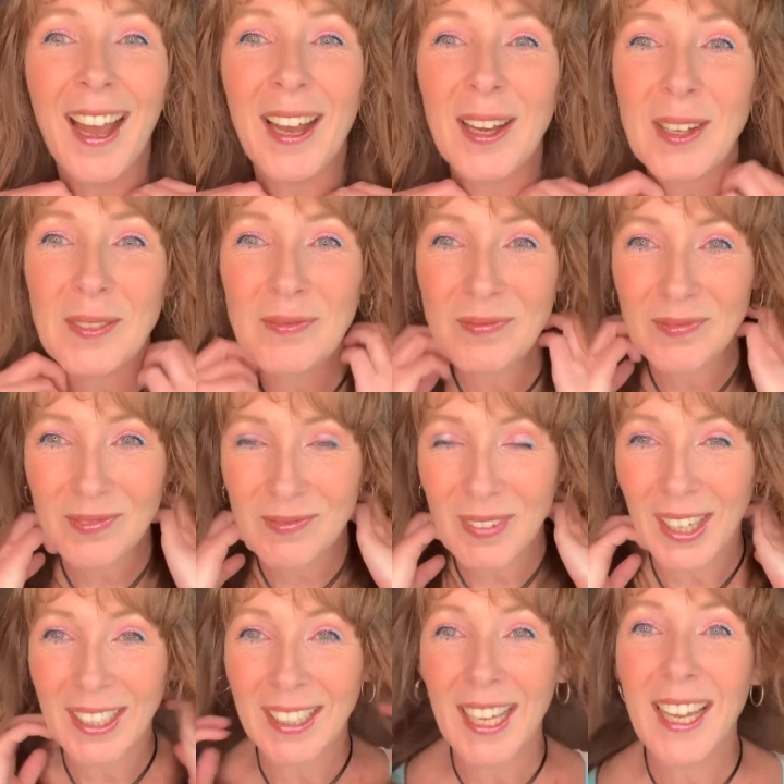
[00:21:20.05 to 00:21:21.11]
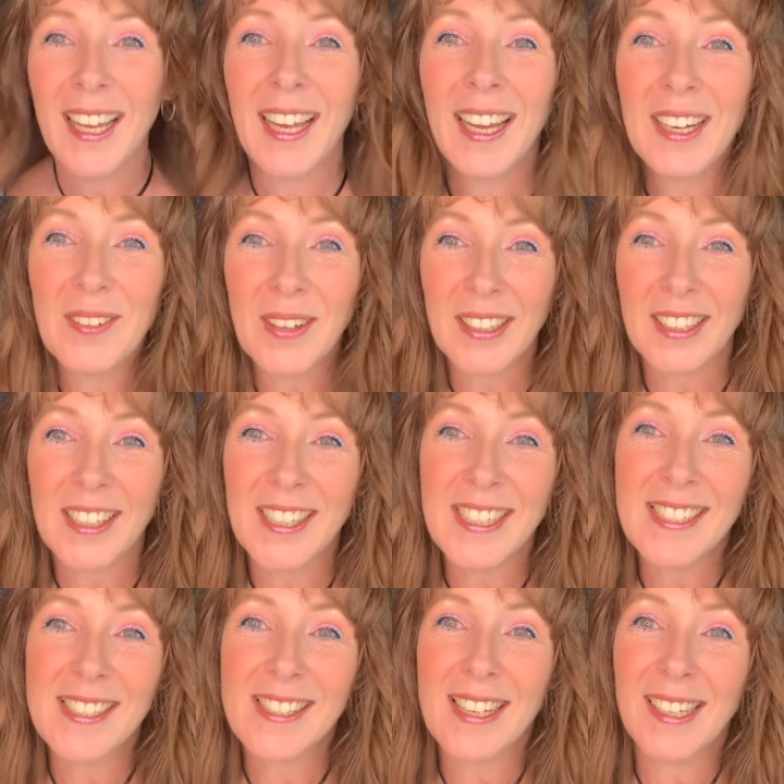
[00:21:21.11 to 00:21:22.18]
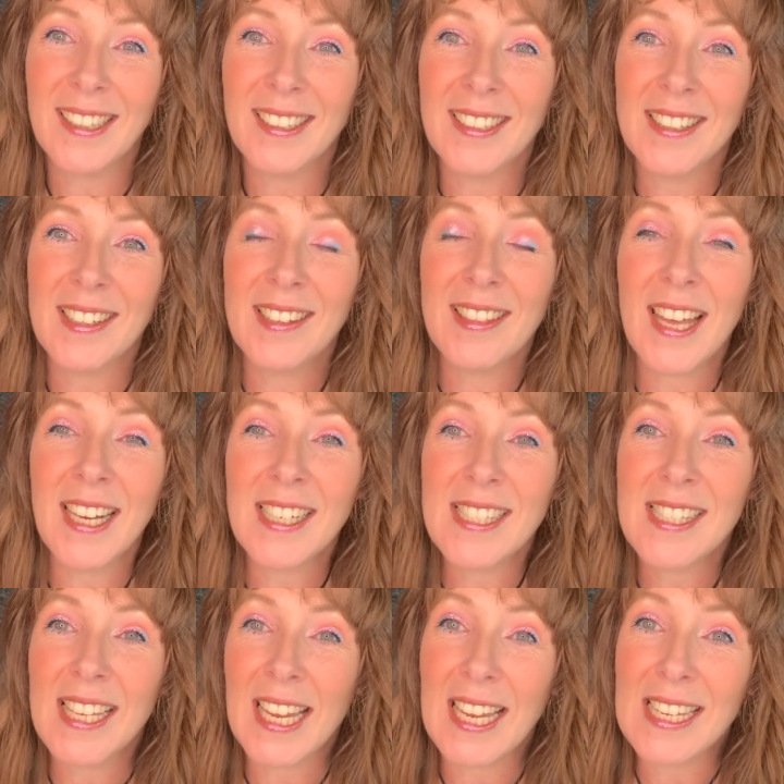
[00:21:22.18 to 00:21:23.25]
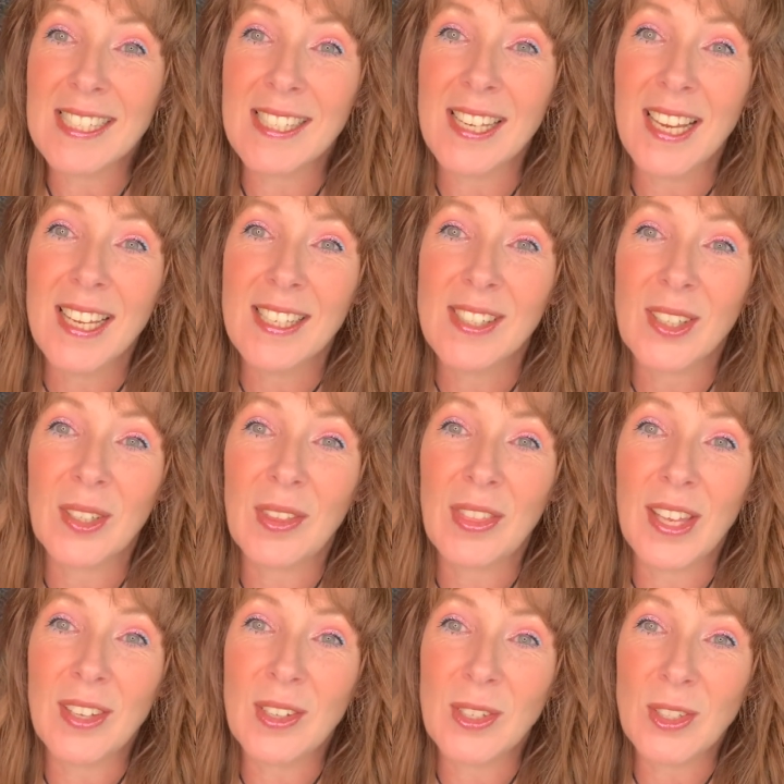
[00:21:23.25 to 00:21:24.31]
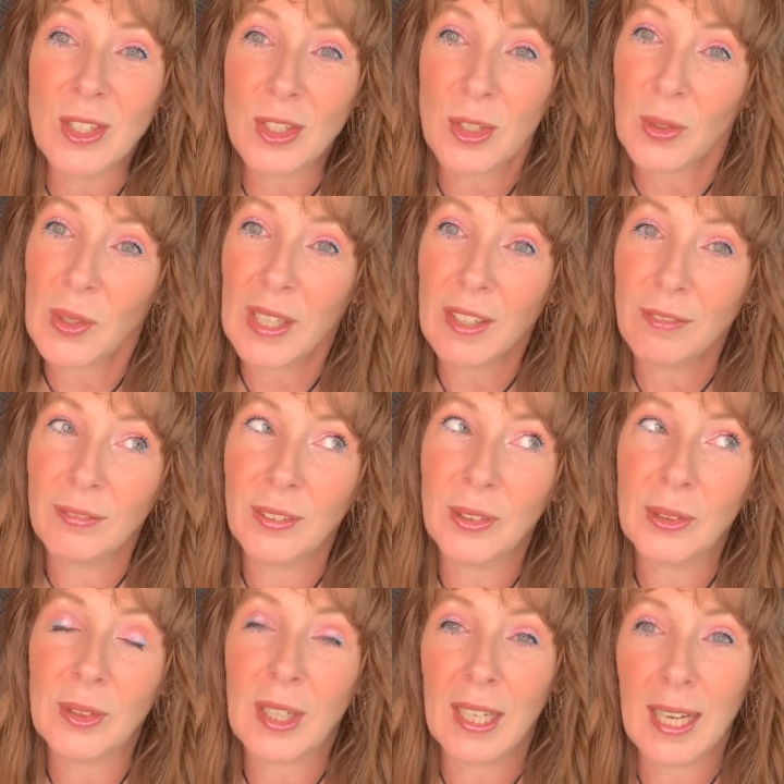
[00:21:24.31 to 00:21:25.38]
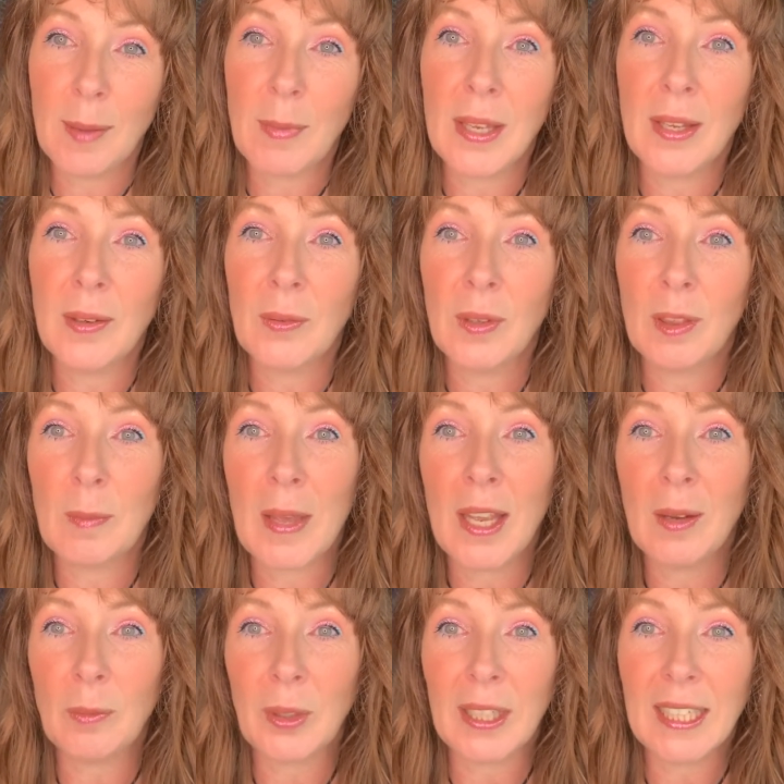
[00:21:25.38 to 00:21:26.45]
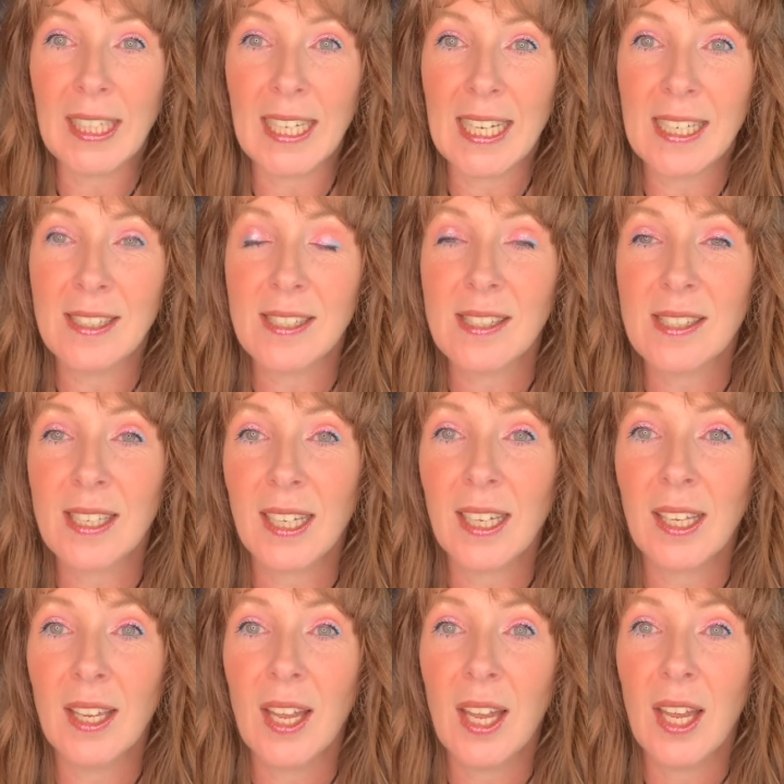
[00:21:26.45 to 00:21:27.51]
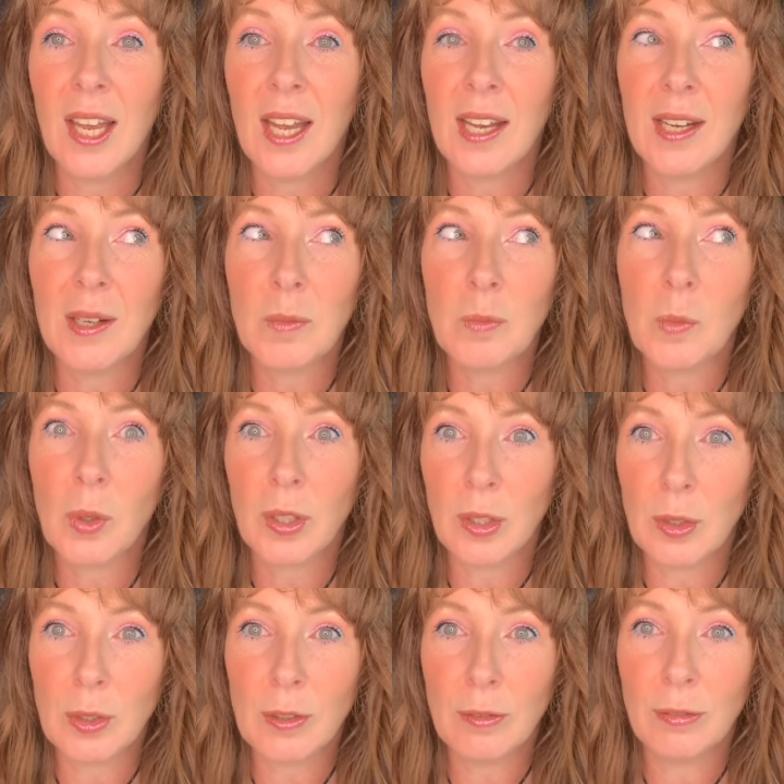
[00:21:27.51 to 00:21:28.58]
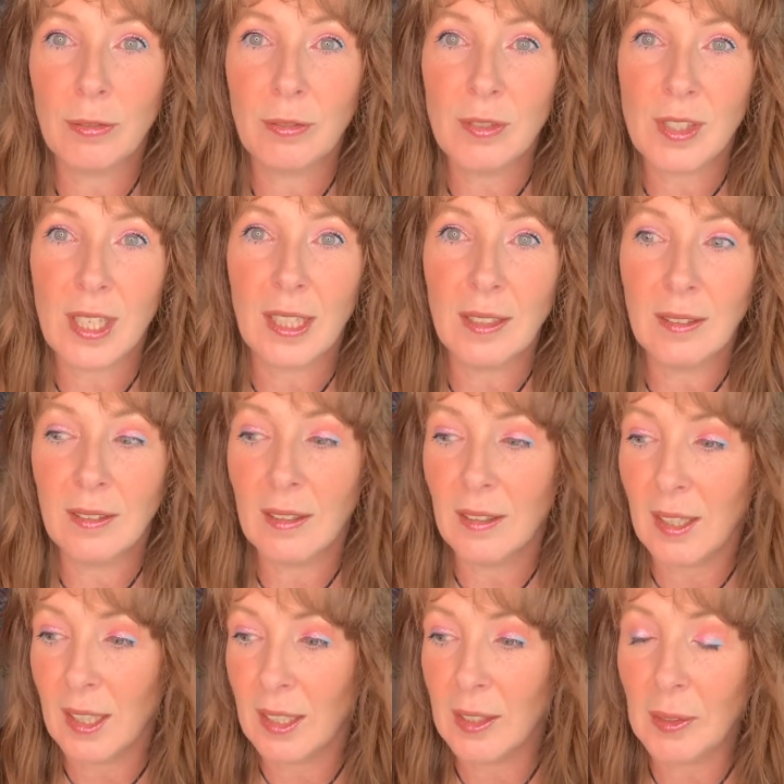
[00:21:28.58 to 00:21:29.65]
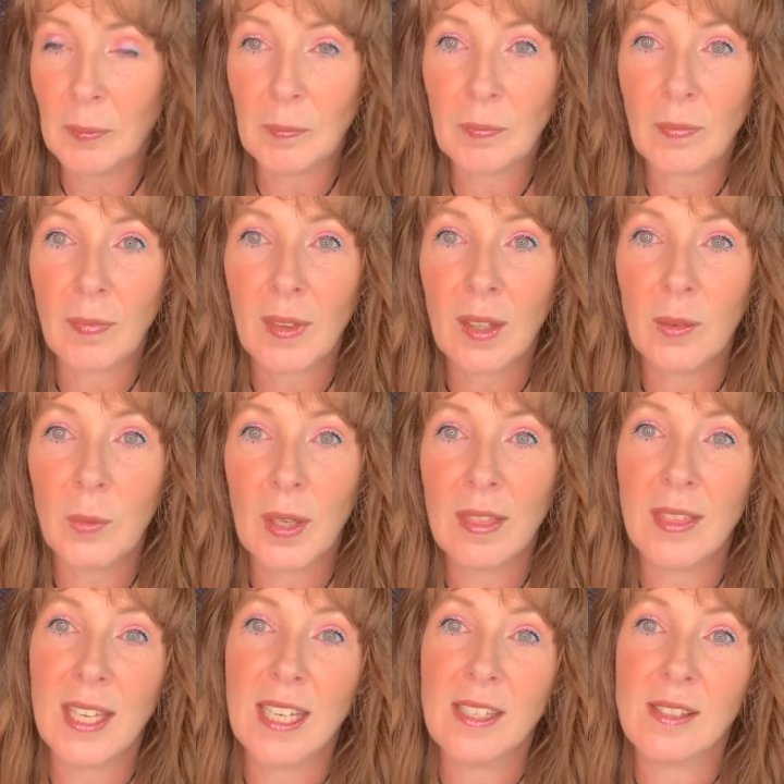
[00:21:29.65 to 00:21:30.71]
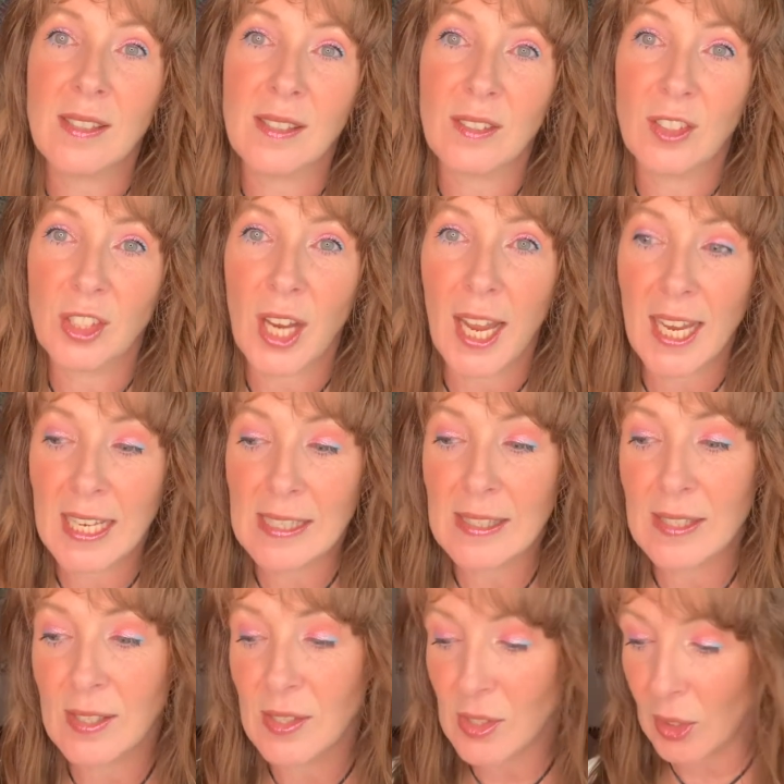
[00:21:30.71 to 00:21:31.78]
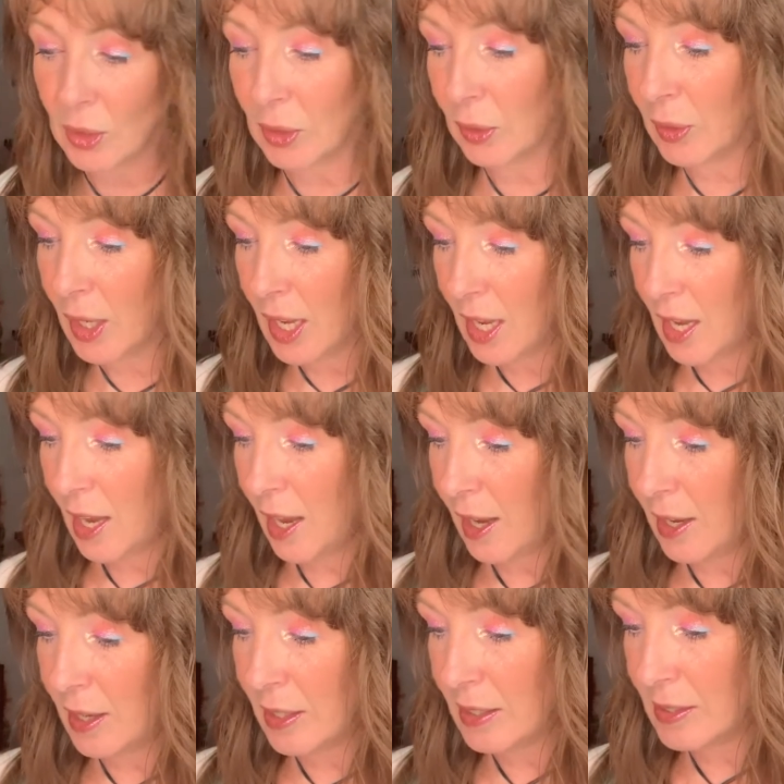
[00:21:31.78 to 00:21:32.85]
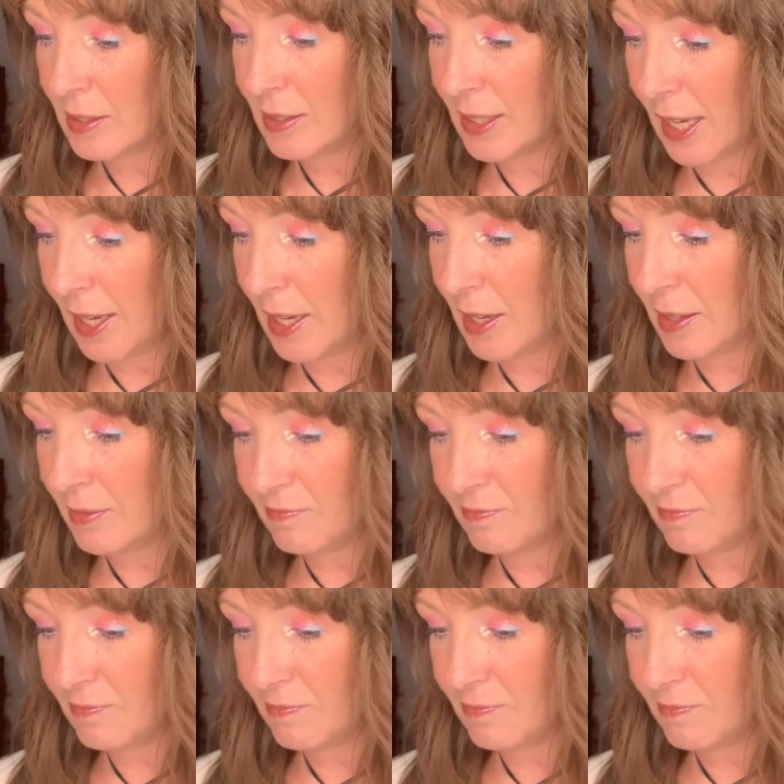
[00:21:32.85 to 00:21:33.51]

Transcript: um, but anyway, guys, uh, that is it. So thank you to Joy for collabing with me. I'm really keen to see um, what you've done um, with these shades. So uh, yeah,